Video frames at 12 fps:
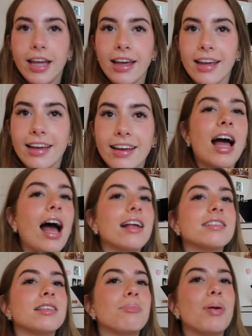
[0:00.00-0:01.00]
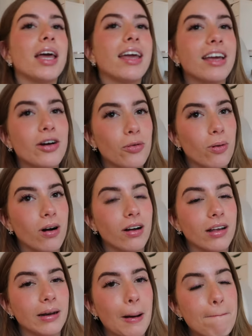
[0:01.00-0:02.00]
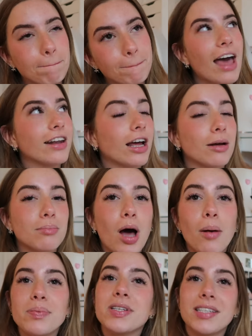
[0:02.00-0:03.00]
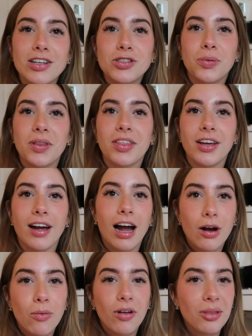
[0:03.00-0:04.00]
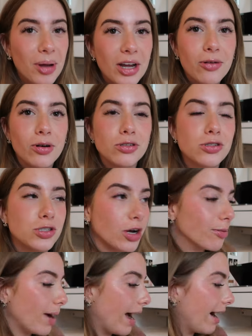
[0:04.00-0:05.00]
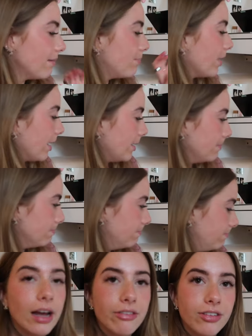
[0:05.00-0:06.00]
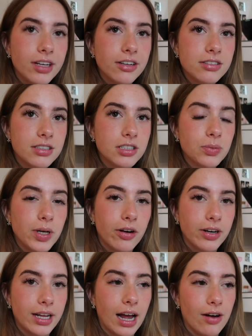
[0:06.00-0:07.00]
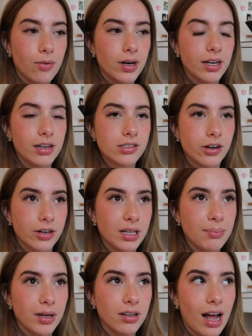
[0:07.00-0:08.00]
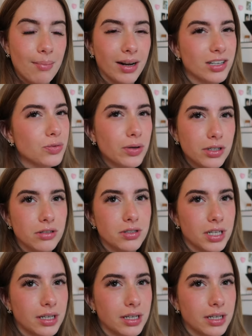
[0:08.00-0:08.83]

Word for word: Kate, has the pink one and I'm obsessed with it. I want the pink one so bad, but I figured since we already have one and it's already built, I might as well use